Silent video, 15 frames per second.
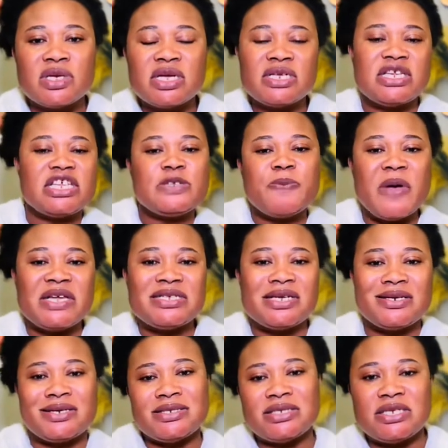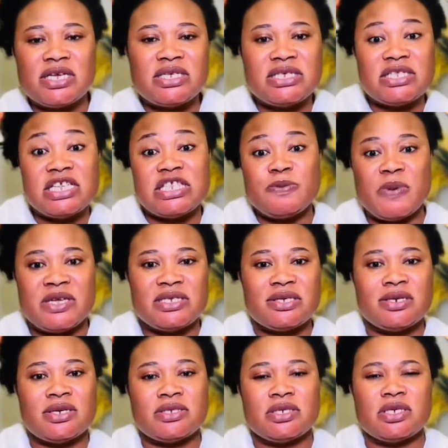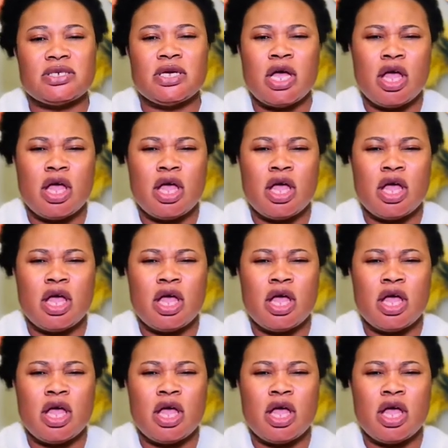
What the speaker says: this person is this, this person is this.